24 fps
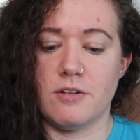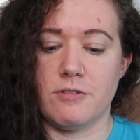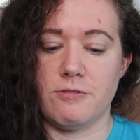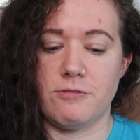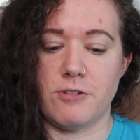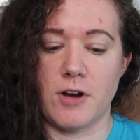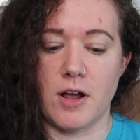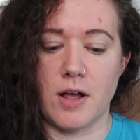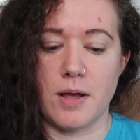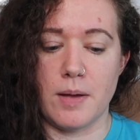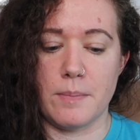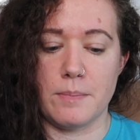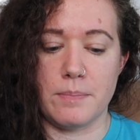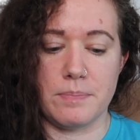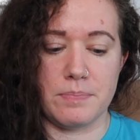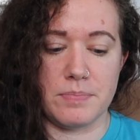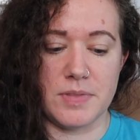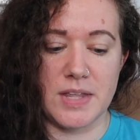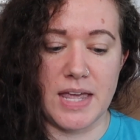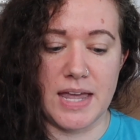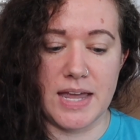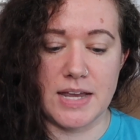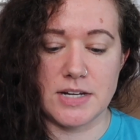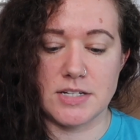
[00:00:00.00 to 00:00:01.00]
from
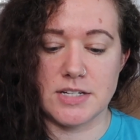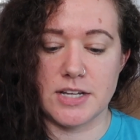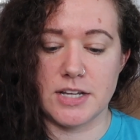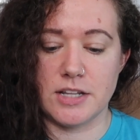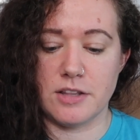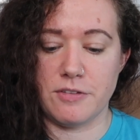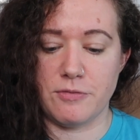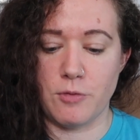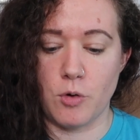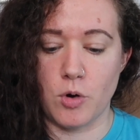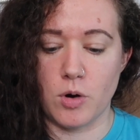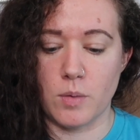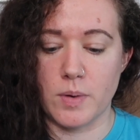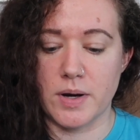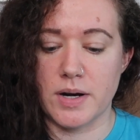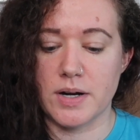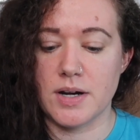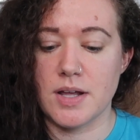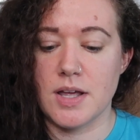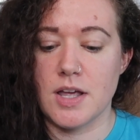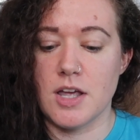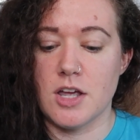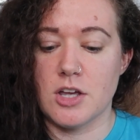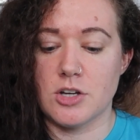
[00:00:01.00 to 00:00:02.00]
the 18th
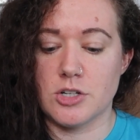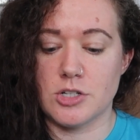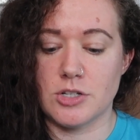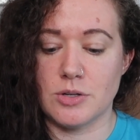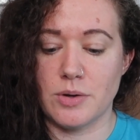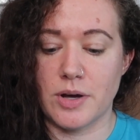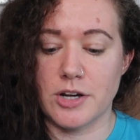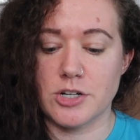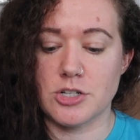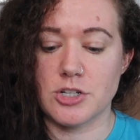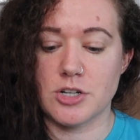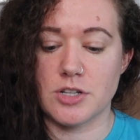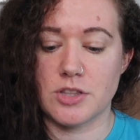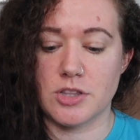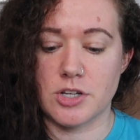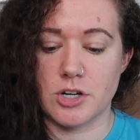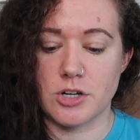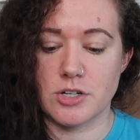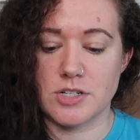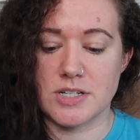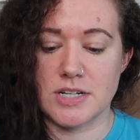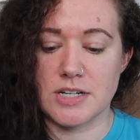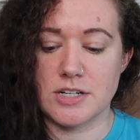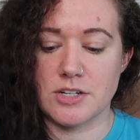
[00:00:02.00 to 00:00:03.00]
forward,
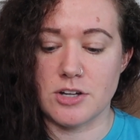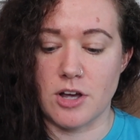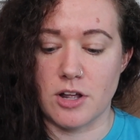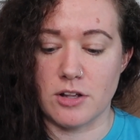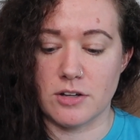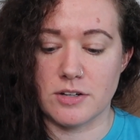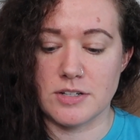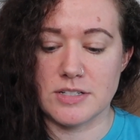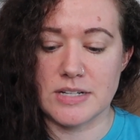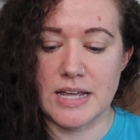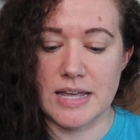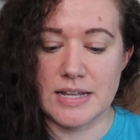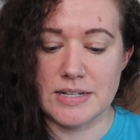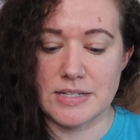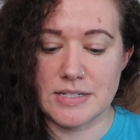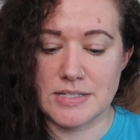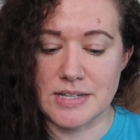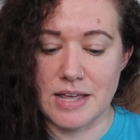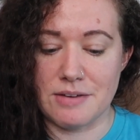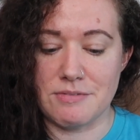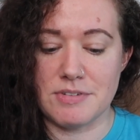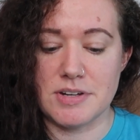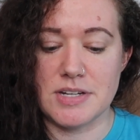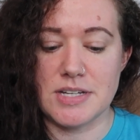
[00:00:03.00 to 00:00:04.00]

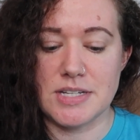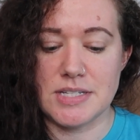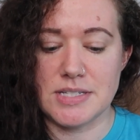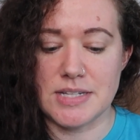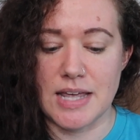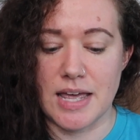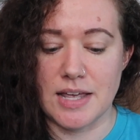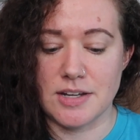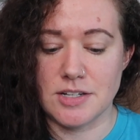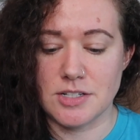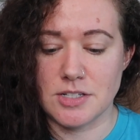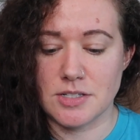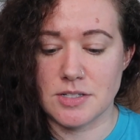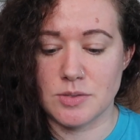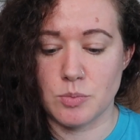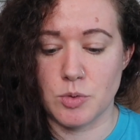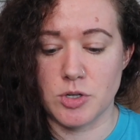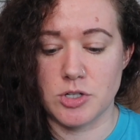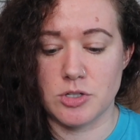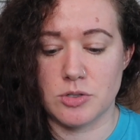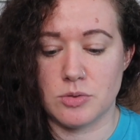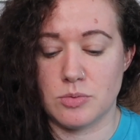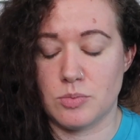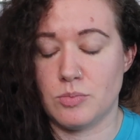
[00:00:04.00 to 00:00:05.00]
$213.70,
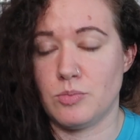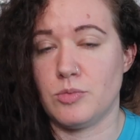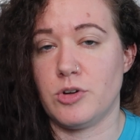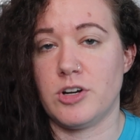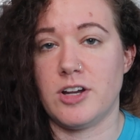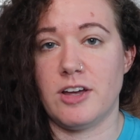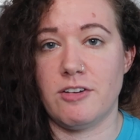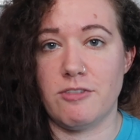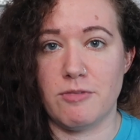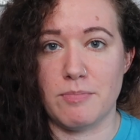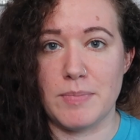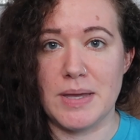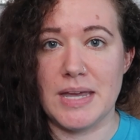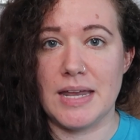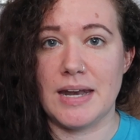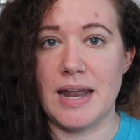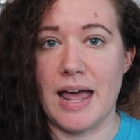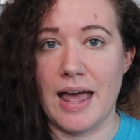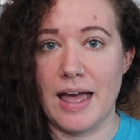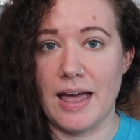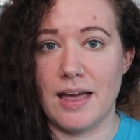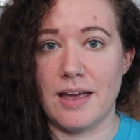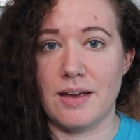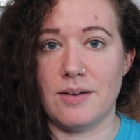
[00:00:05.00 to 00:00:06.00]
which would have mean
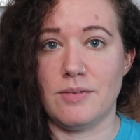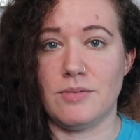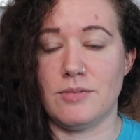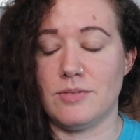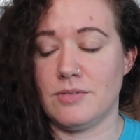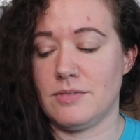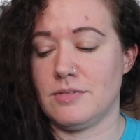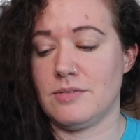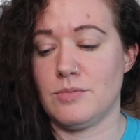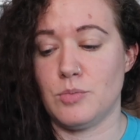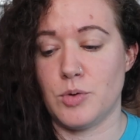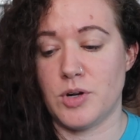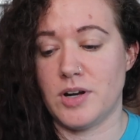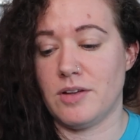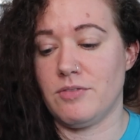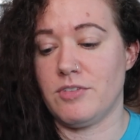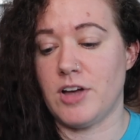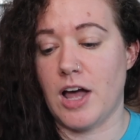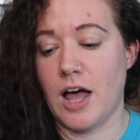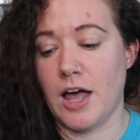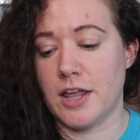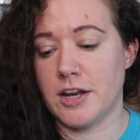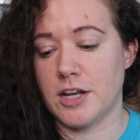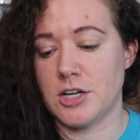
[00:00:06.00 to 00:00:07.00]
I would have
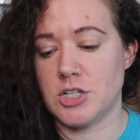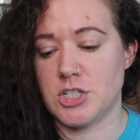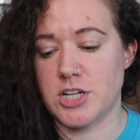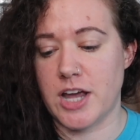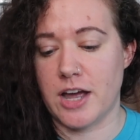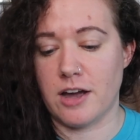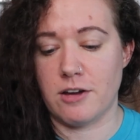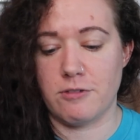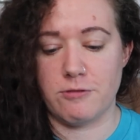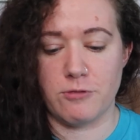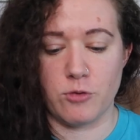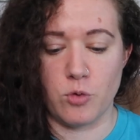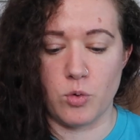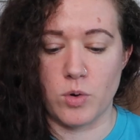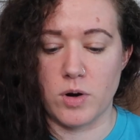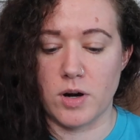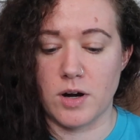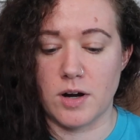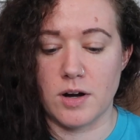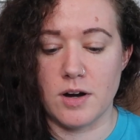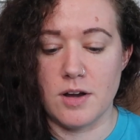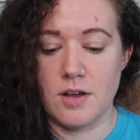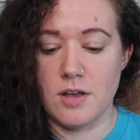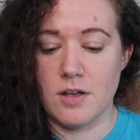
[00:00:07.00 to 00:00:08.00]
gotten a check
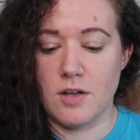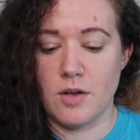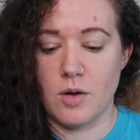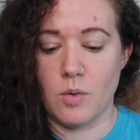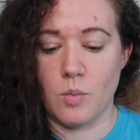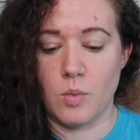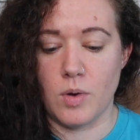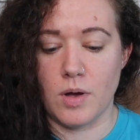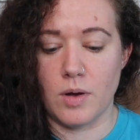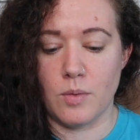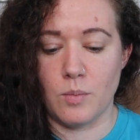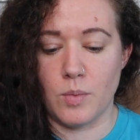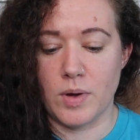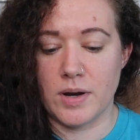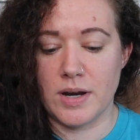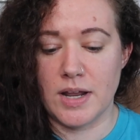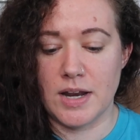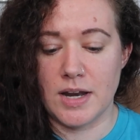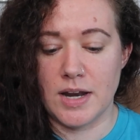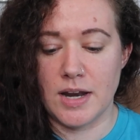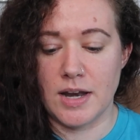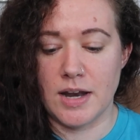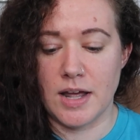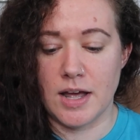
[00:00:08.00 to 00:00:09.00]
for what,
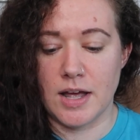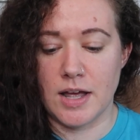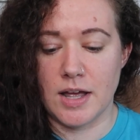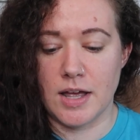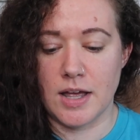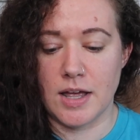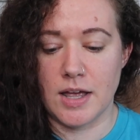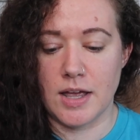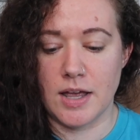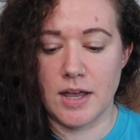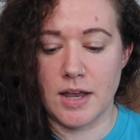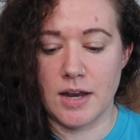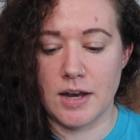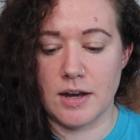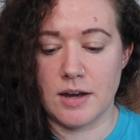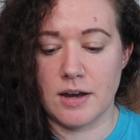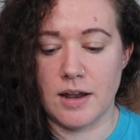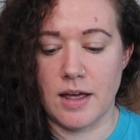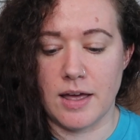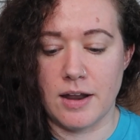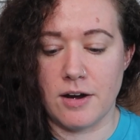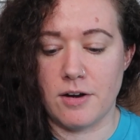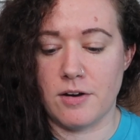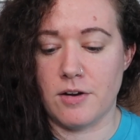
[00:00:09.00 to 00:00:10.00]

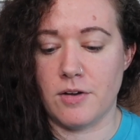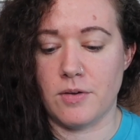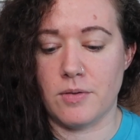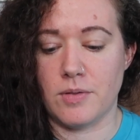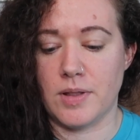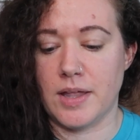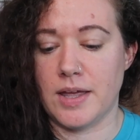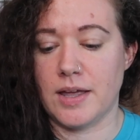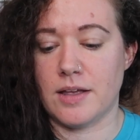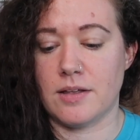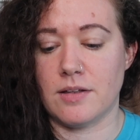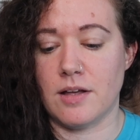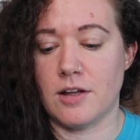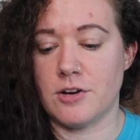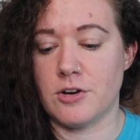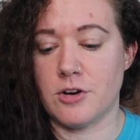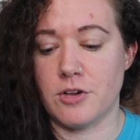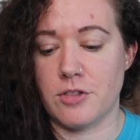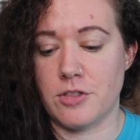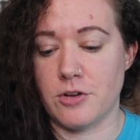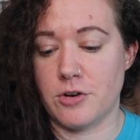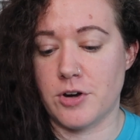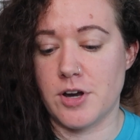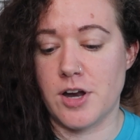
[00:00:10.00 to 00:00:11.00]
$189, I don't know, like
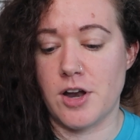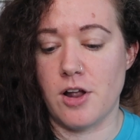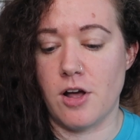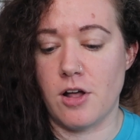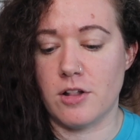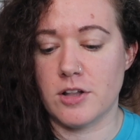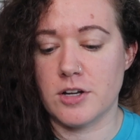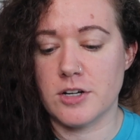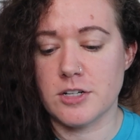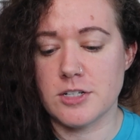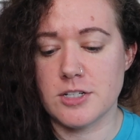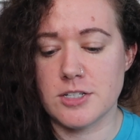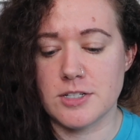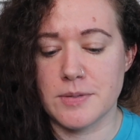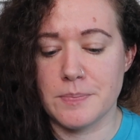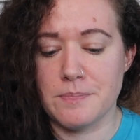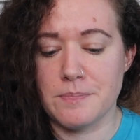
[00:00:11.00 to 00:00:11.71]
under $30,